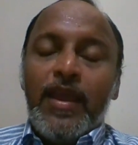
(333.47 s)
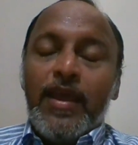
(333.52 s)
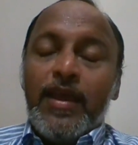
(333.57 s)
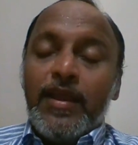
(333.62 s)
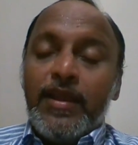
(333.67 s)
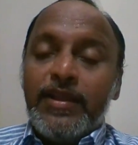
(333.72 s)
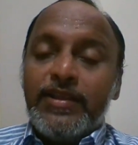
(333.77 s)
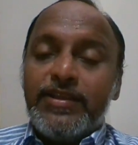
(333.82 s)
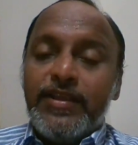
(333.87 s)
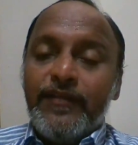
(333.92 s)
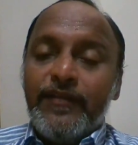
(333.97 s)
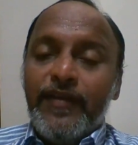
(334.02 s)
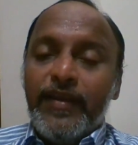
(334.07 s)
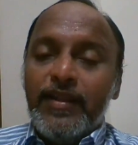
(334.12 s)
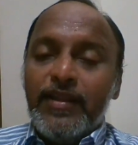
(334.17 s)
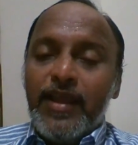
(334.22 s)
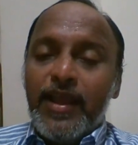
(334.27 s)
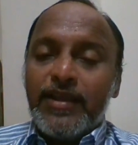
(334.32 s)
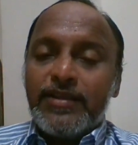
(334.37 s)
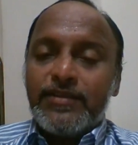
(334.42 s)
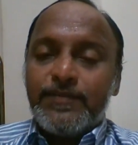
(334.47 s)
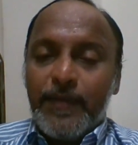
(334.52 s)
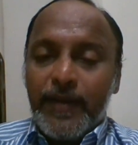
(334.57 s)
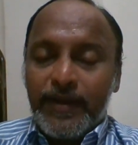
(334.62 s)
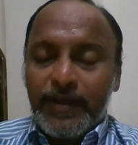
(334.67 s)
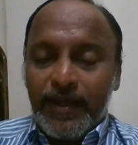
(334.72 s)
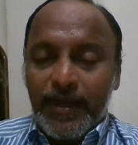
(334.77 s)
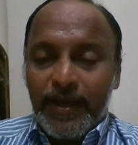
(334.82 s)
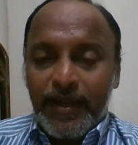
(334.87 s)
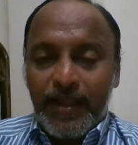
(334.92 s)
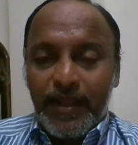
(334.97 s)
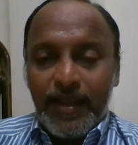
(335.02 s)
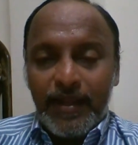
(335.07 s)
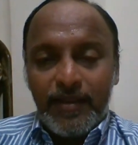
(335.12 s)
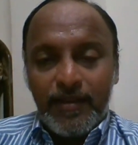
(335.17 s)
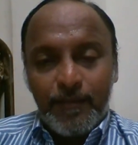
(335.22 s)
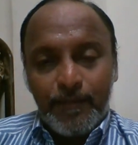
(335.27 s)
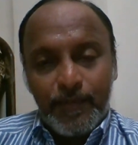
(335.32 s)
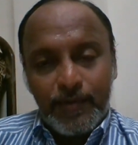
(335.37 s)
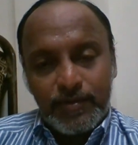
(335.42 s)
receiving the expected gain,
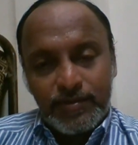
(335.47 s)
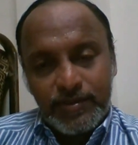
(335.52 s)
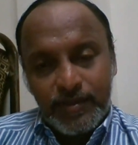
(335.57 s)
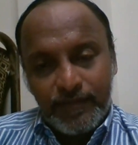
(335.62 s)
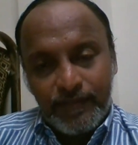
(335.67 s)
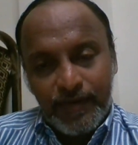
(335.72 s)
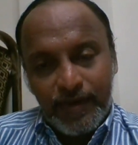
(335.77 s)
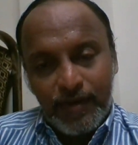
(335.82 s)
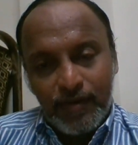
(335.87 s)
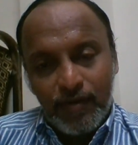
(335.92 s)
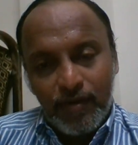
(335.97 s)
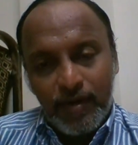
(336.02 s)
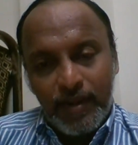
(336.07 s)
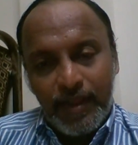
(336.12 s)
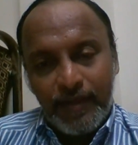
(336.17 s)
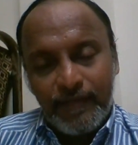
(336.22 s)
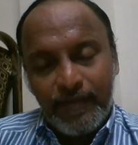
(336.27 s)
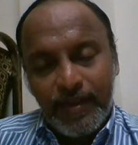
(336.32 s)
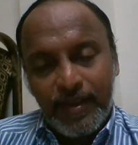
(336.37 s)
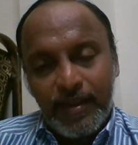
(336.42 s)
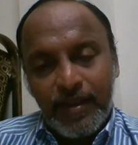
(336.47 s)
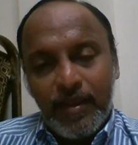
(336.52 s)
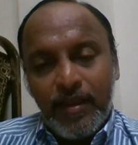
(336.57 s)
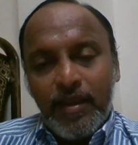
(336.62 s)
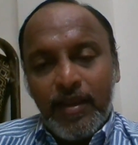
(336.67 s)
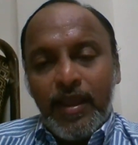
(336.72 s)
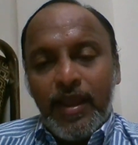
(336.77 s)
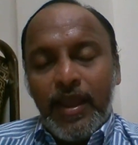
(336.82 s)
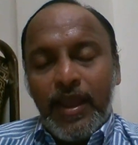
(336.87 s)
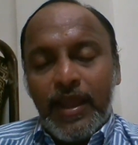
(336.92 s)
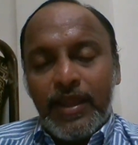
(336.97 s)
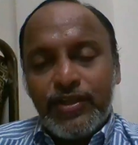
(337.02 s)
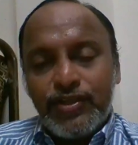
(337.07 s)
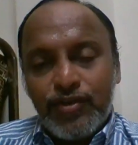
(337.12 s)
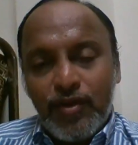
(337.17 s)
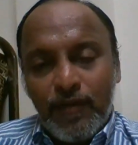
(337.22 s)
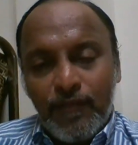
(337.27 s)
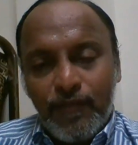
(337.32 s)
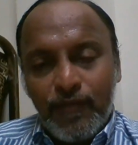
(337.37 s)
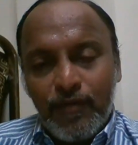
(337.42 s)
the person will not having
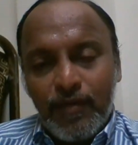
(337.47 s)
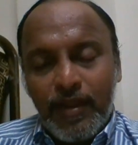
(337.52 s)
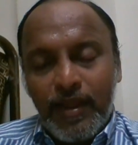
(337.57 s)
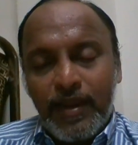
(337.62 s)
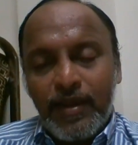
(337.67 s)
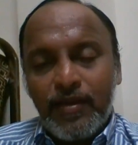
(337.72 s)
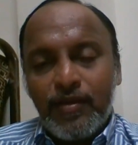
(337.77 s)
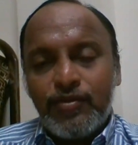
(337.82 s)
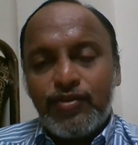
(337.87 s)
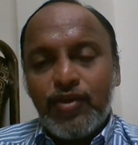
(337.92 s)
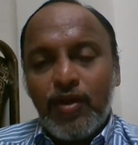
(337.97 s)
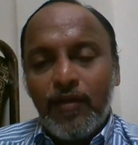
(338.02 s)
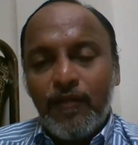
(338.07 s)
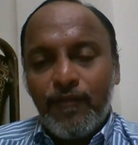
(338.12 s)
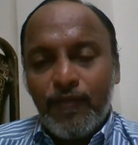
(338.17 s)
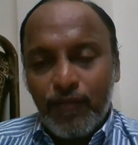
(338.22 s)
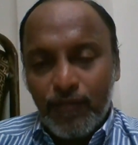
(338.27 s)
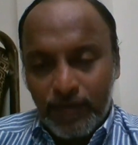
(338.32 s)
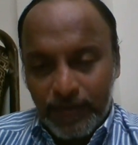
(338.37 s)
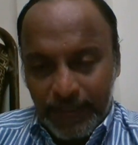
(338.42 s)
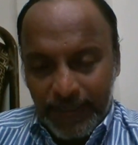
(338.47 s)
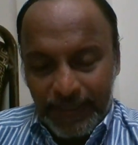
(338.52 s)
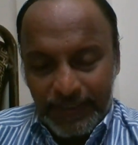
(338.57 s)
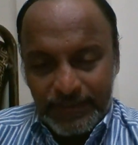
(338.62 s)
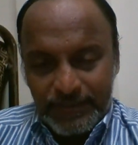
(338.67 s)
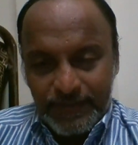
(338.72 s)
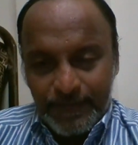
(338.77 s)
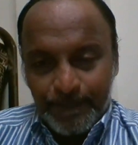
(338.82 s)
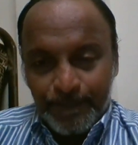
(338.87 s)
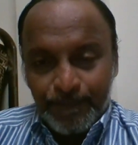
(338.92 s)
enjoyful and joyful things.